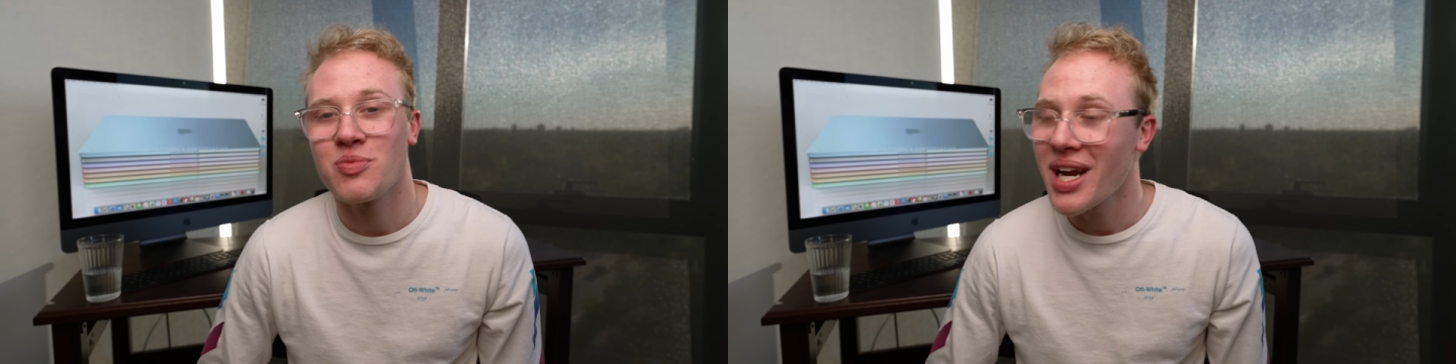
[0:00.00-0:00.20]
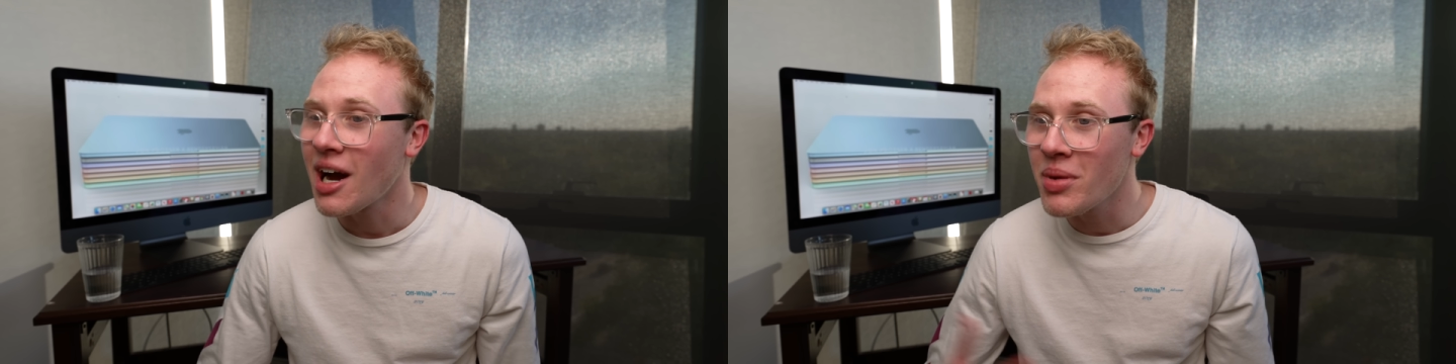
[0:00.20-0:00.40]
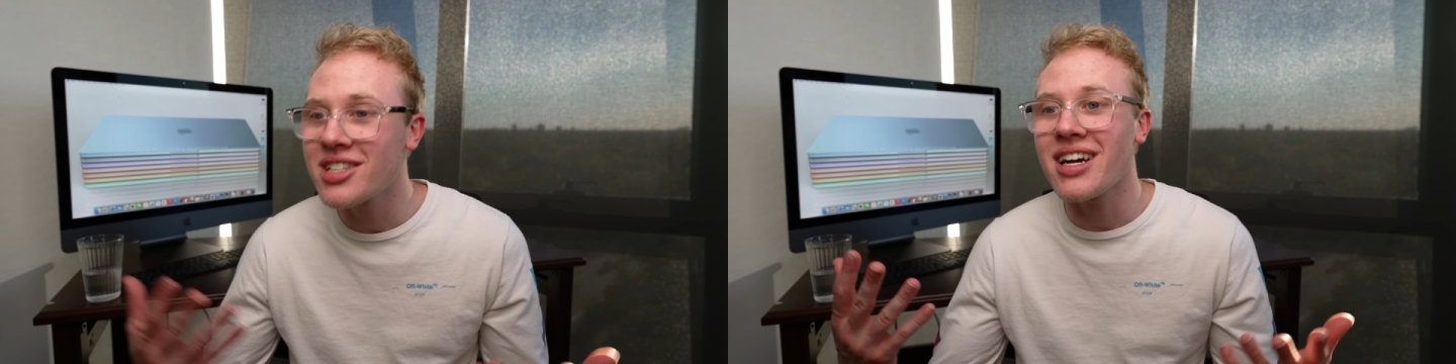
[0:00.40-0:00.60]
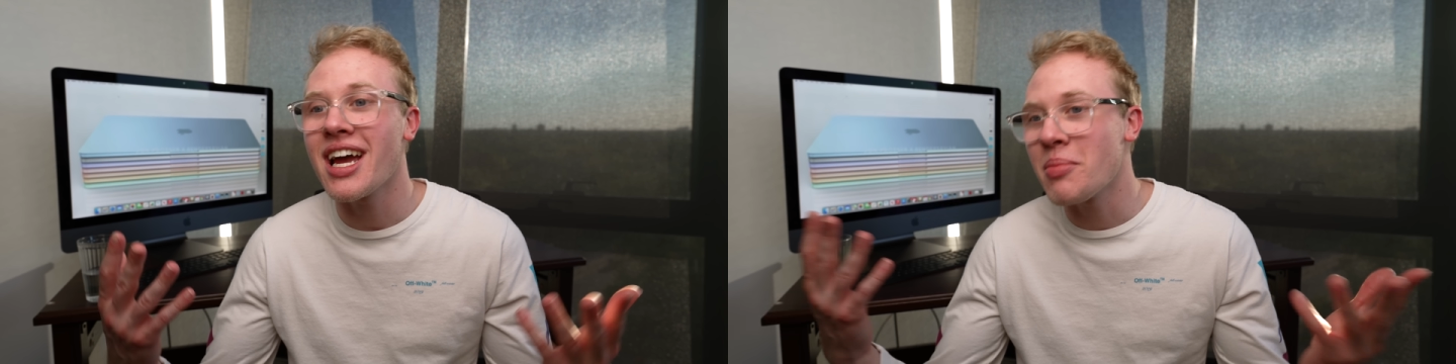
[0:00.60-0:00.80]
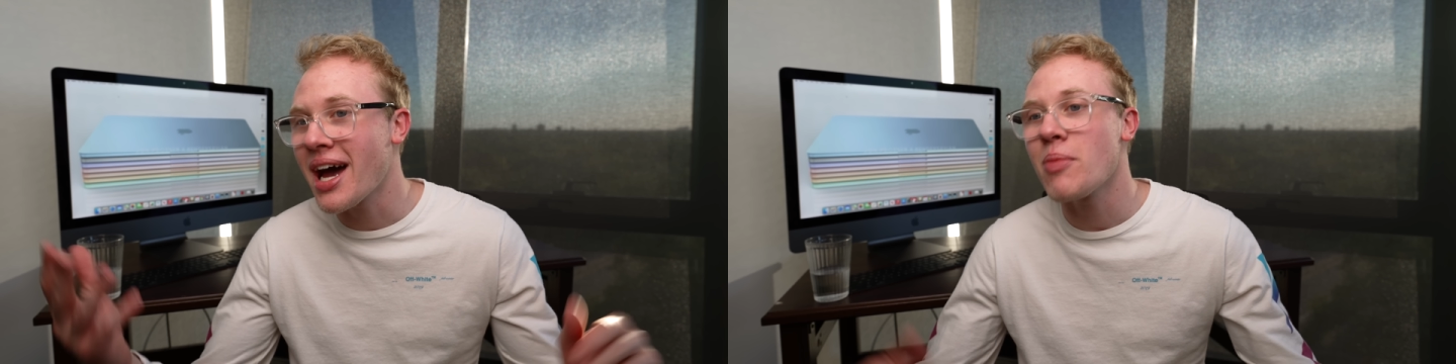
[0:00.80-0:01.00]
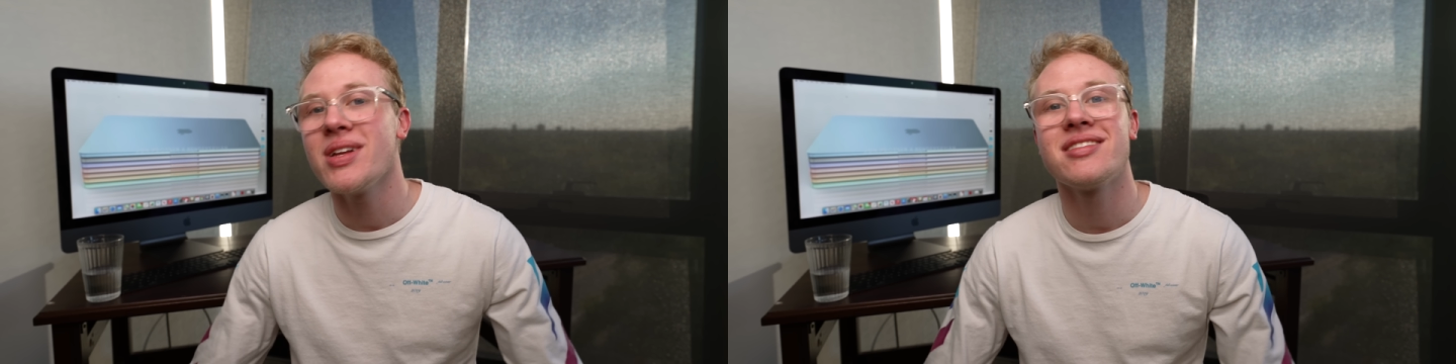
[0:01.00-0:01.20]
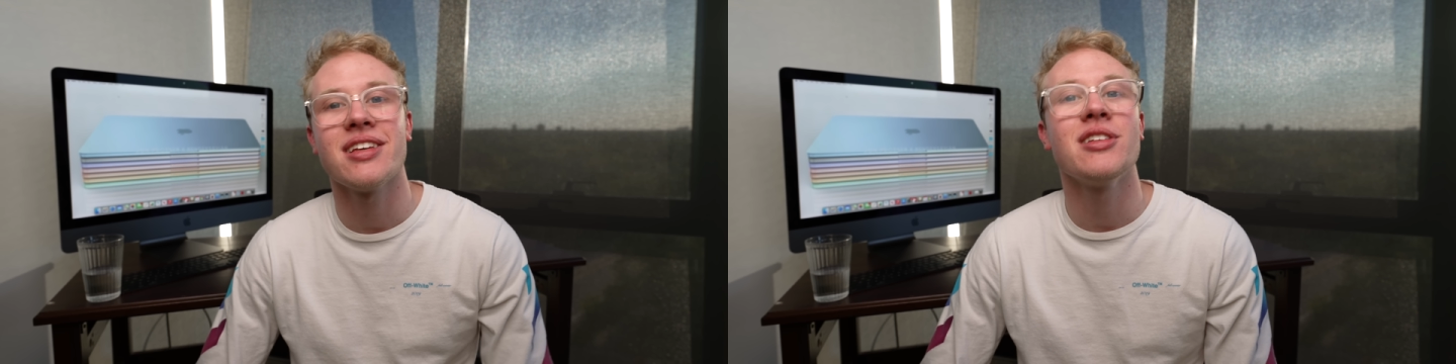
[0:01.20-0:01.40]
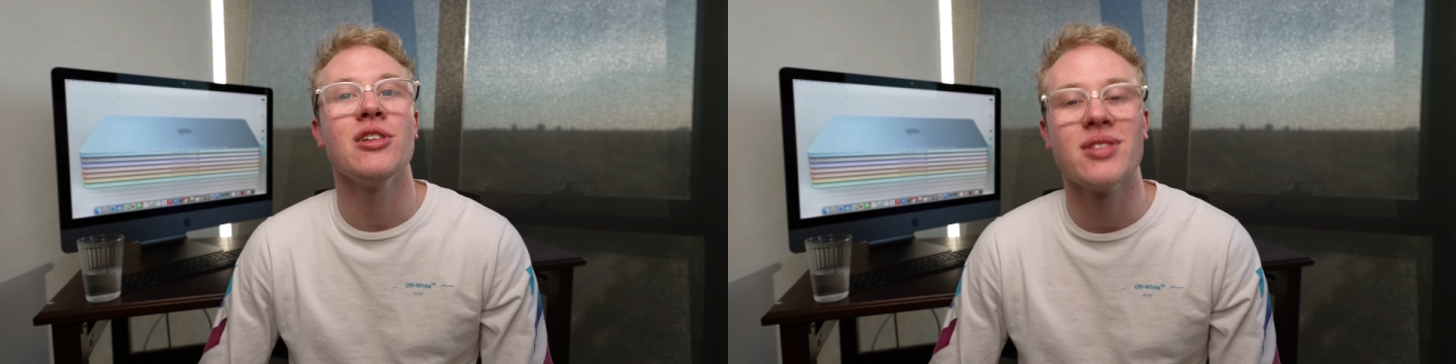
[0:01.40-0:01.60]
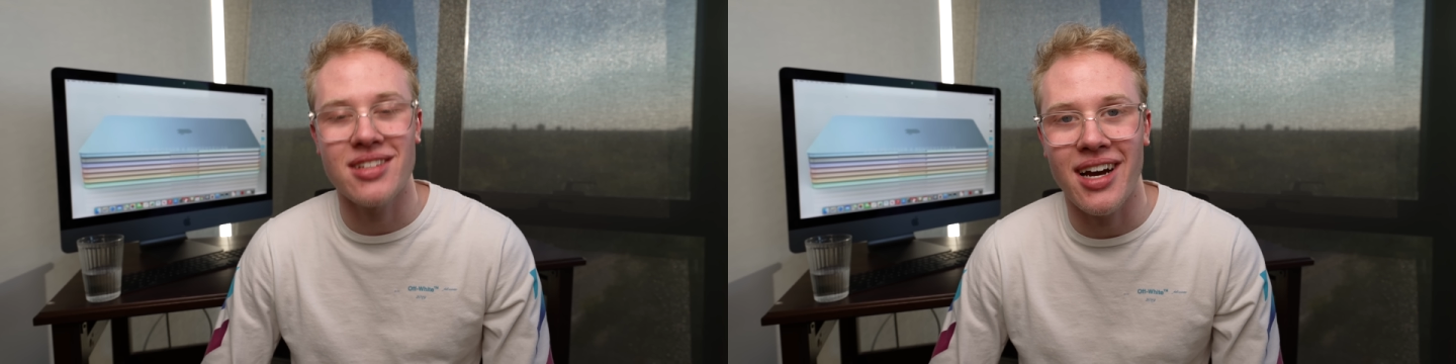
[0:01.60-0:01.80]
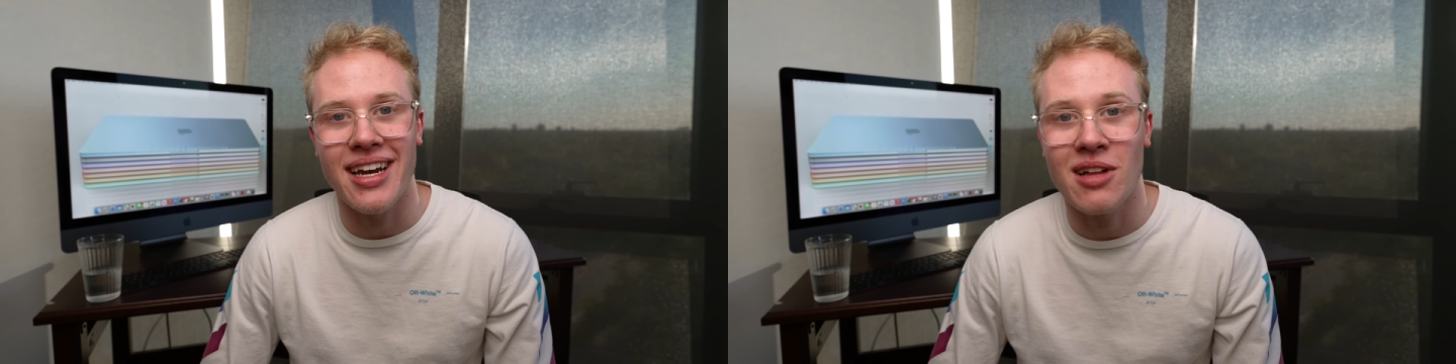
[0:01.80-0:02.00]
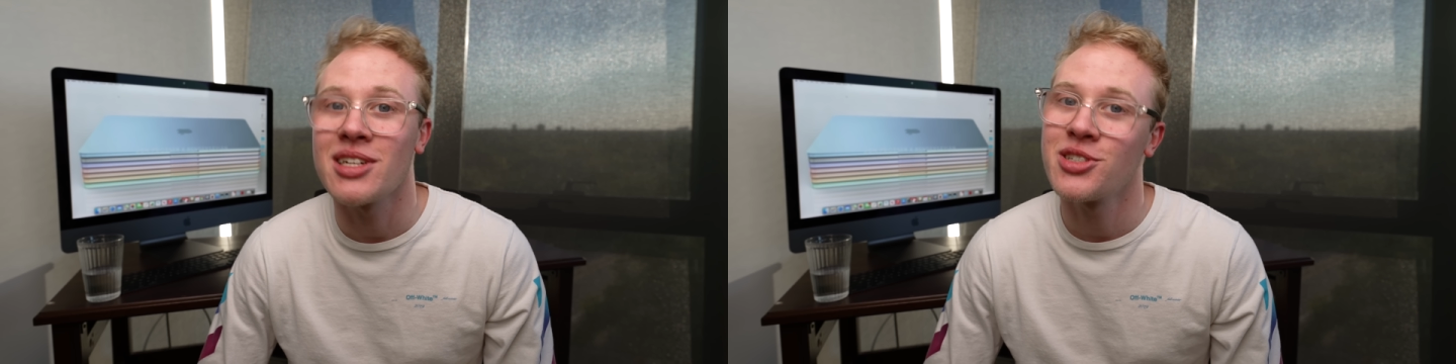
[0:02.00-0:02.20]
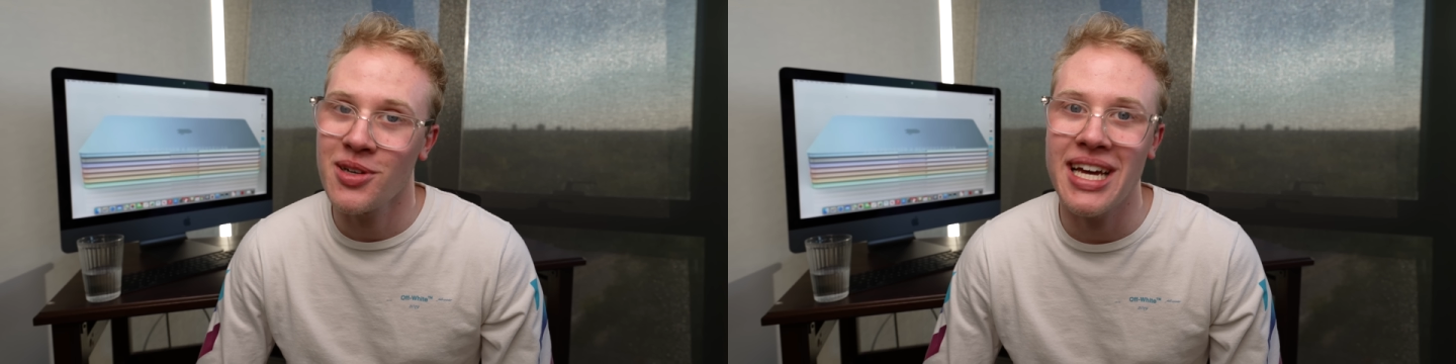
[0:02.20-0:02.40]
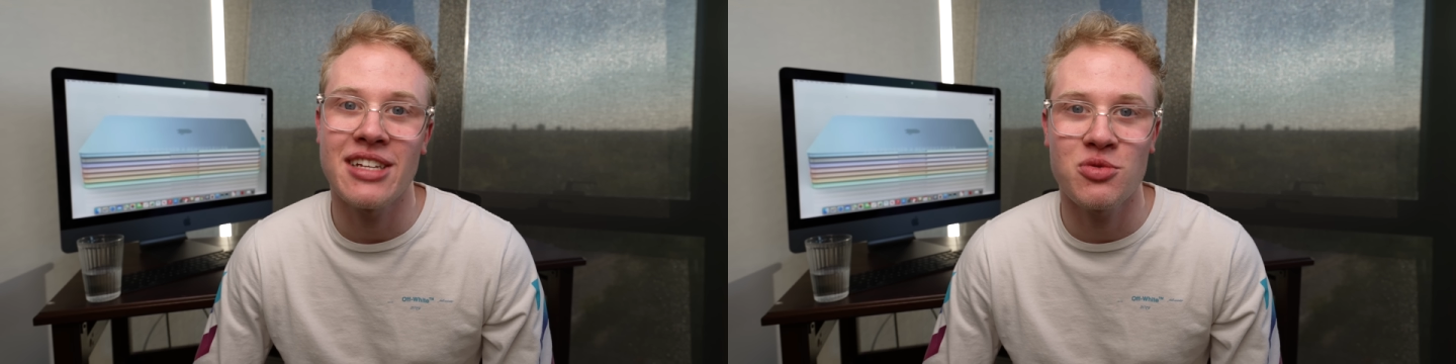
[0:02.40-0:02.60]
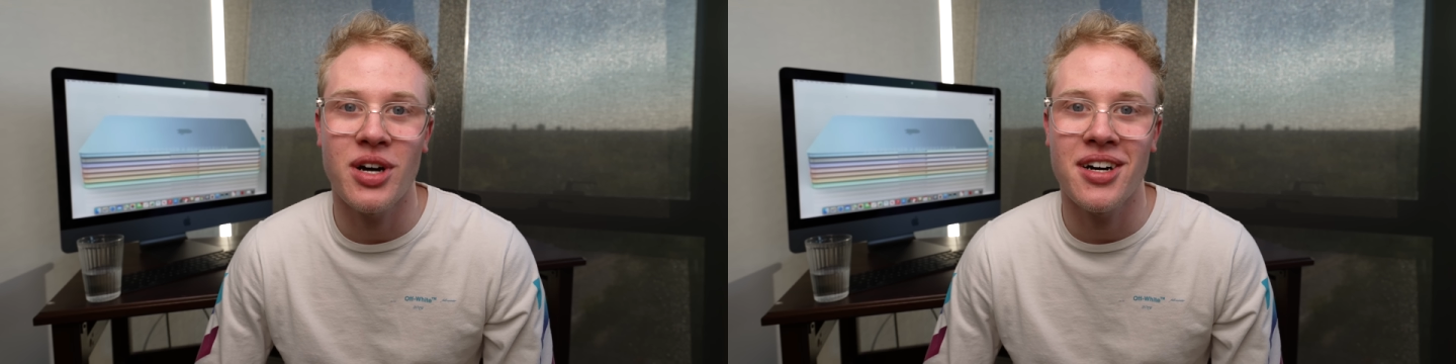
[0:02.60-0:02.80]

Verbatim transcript: but how much I am happy to see the new design. I'll let you know that as well.